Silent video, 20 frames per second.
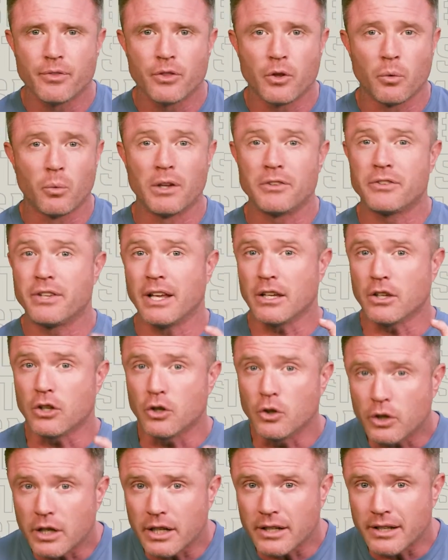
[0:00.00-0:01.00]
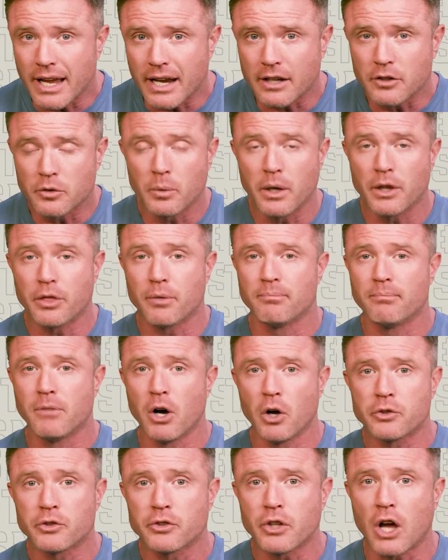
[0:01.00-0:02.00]
the ones that you connect with
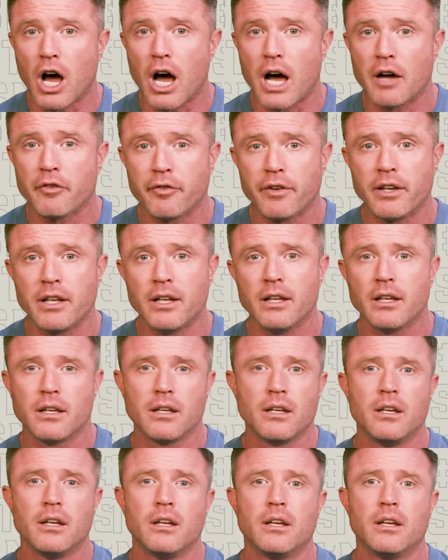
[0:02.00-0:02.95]
most often,